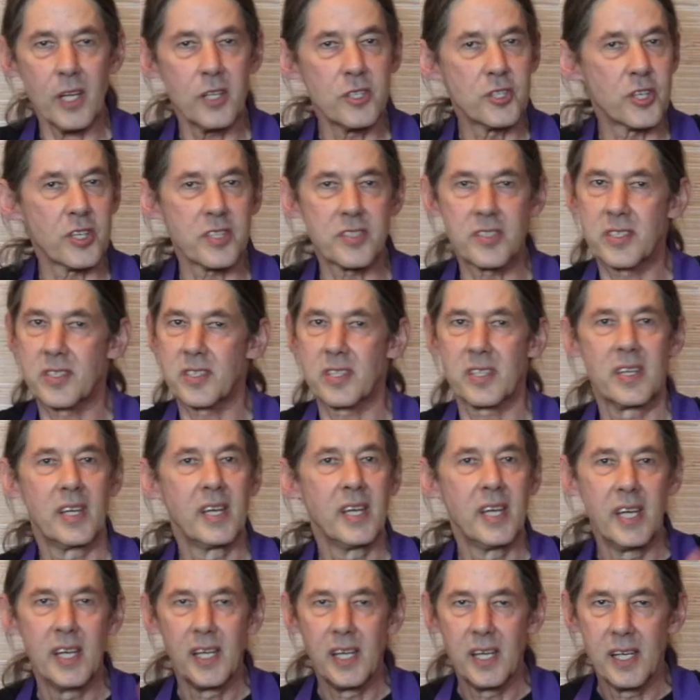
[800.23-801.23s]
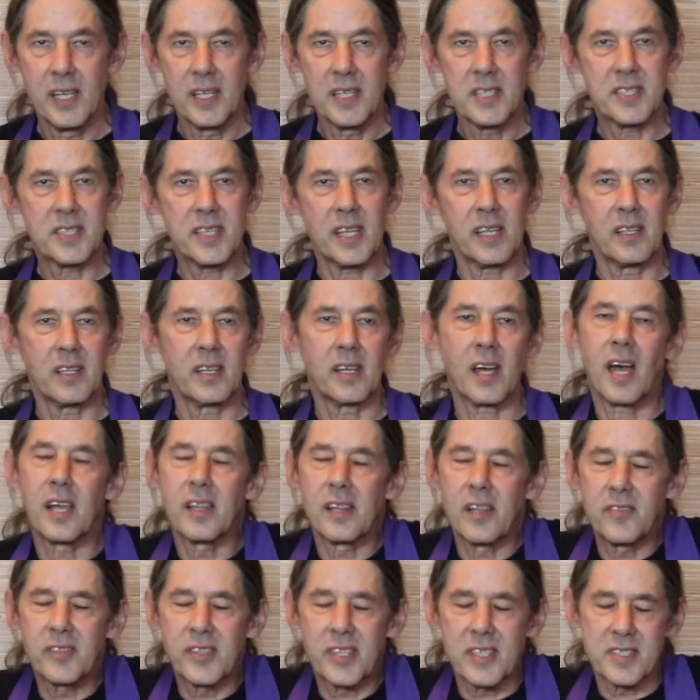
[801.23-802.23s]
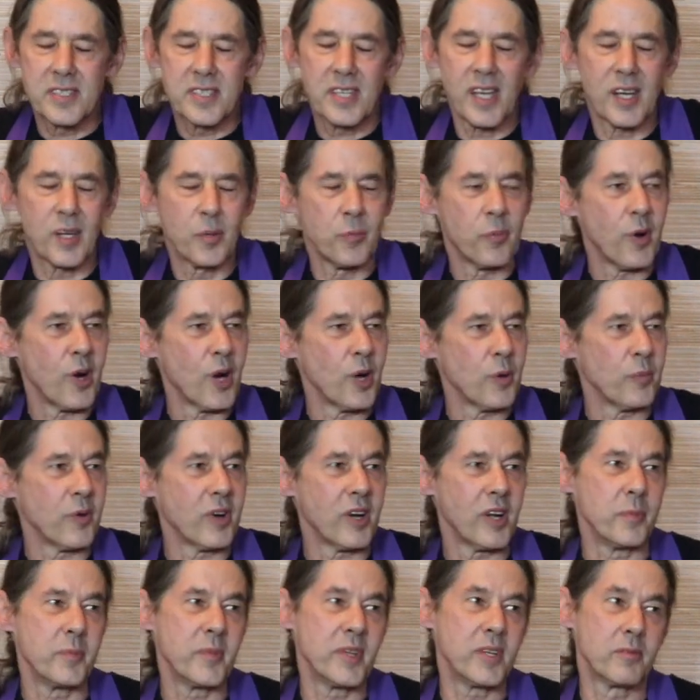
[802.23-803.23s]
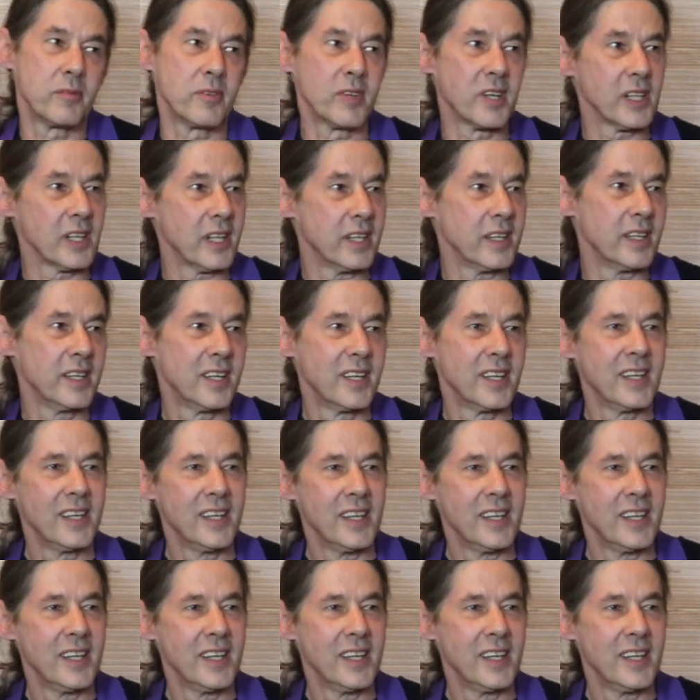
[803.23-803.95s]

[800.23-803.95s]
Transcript: I lived in Santa Barbara, I mean, really.